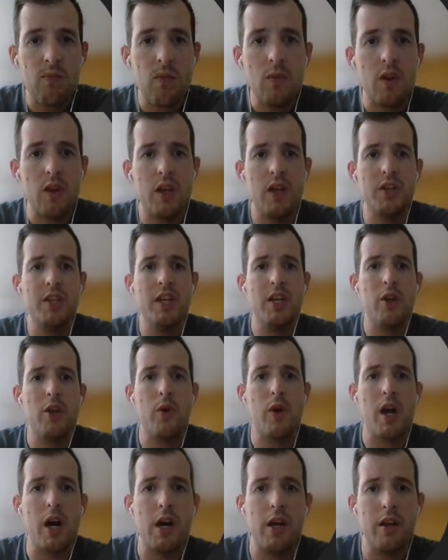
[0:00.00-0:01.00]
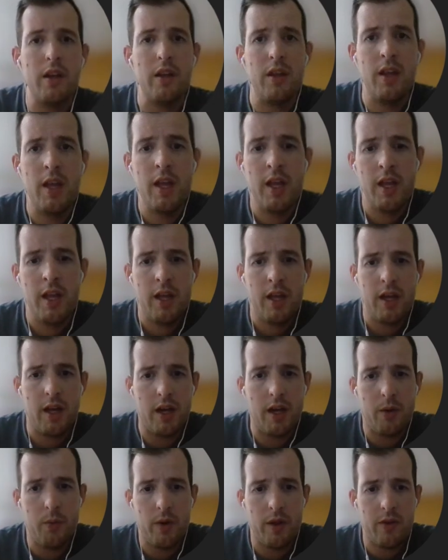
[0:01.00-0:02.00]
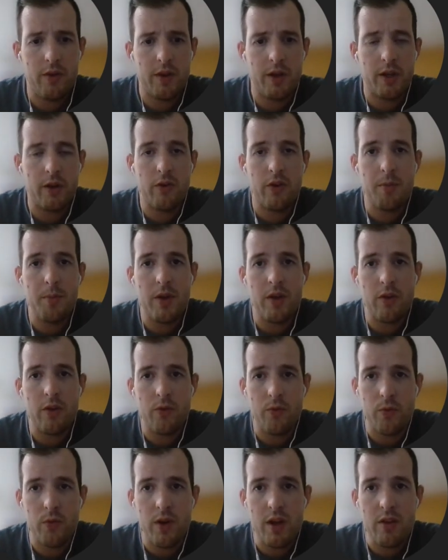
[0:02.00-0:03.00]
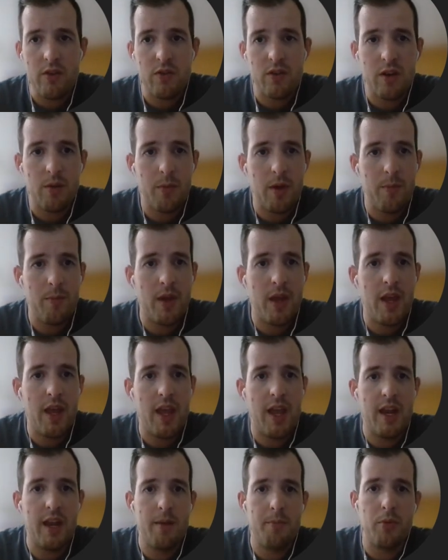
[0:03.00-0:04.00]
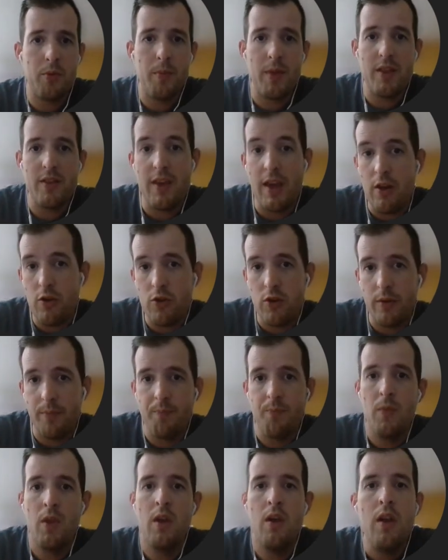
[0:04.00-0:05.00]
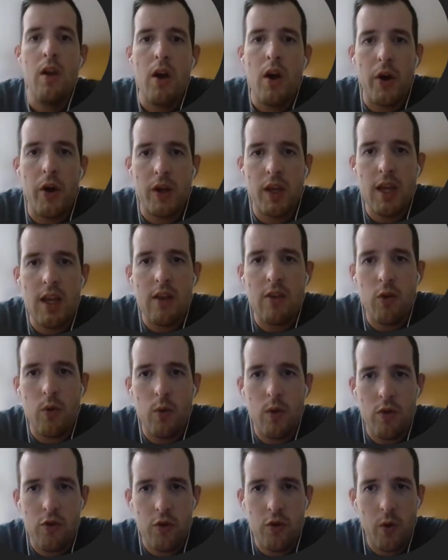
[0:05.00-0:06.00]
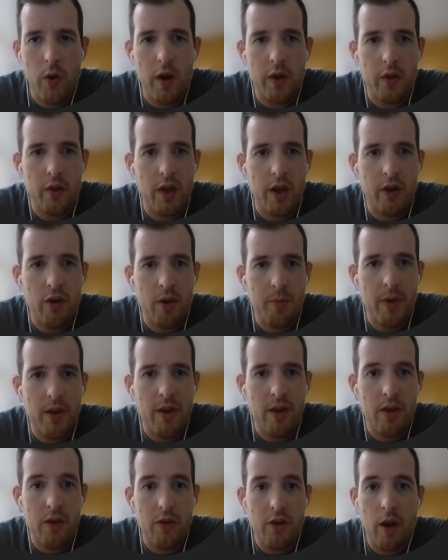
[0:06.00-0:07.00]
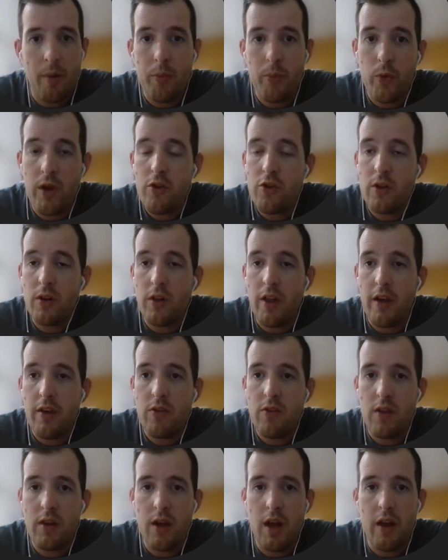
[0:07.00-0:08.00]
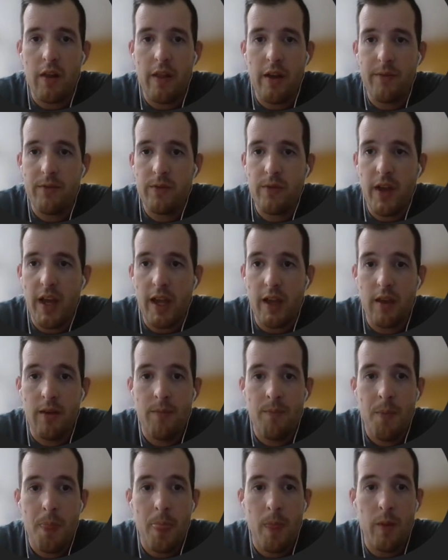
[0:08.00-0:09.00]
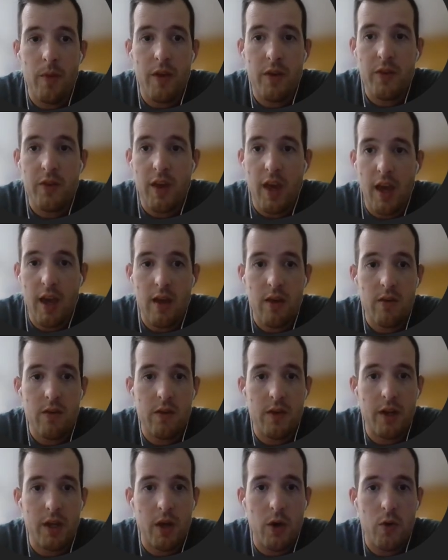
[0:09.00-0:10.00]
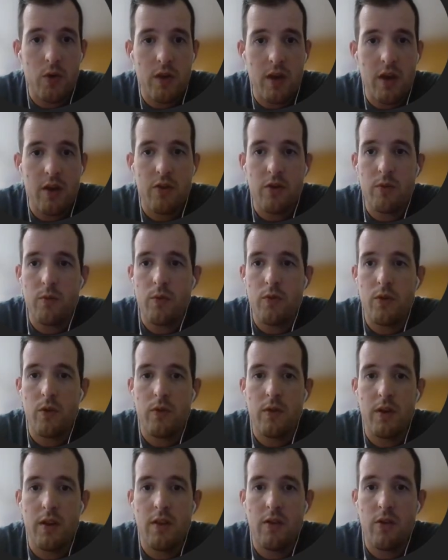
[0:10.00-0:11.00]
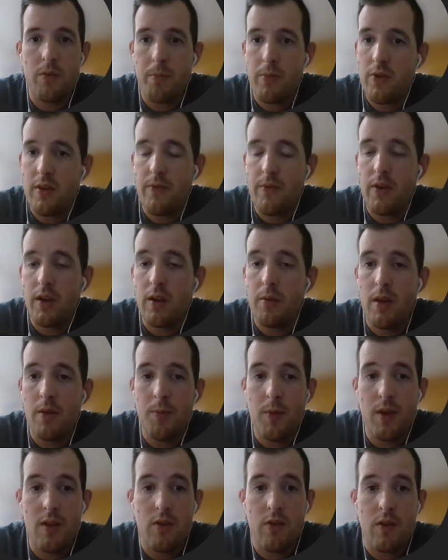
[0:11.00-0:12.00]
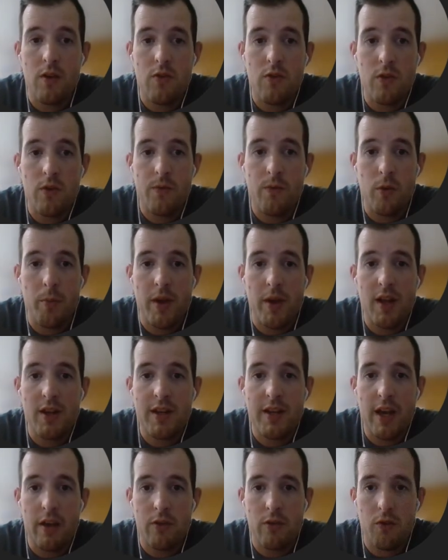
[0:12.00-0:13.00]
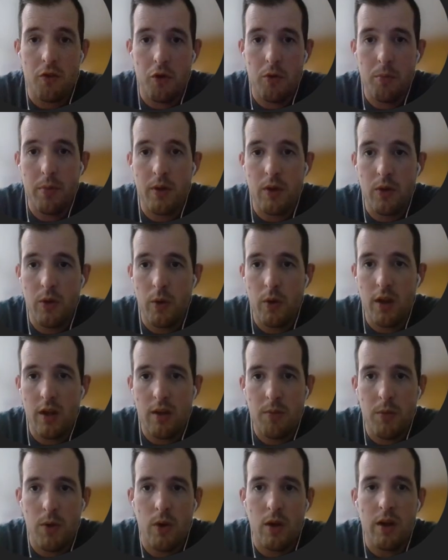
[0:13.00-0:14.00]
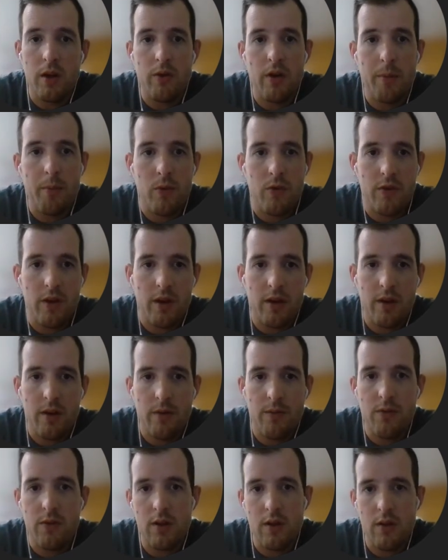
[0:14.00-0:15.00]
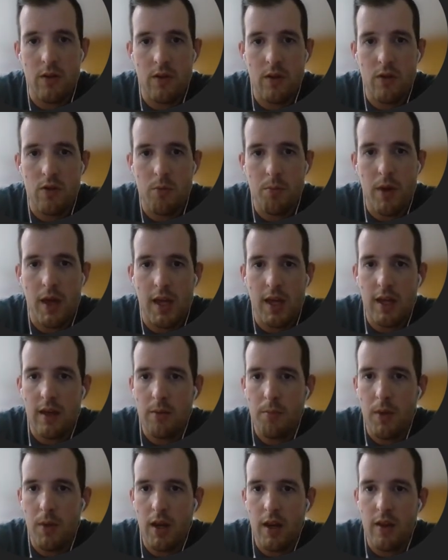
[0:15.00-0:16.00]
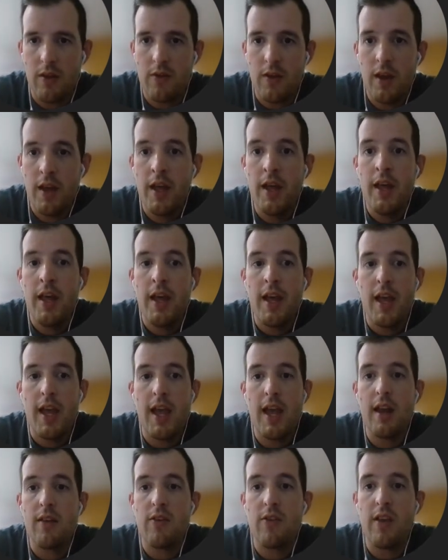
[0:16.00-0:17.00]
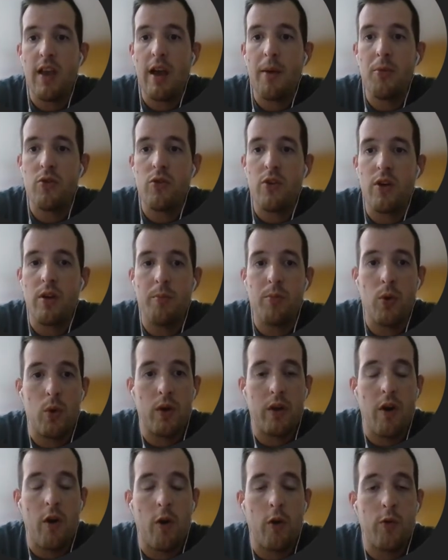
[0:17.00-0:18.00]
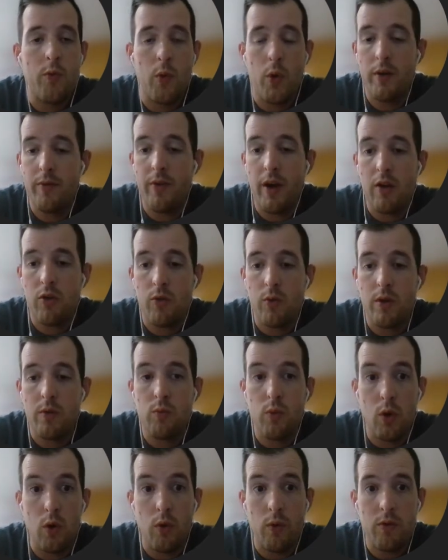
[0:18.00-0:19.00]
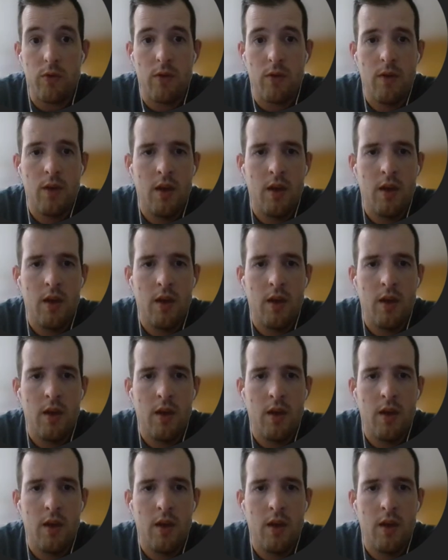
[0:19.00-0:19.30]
Continuing on, once an agreement is reached, commitment and implementation are key to ensuring the agreement is operationalized and not left vague. In this case, the negotiation resulted in specific commitments, such as forming a task group, including community representatives in decision-making committees, and establishing protocols for advisory roles.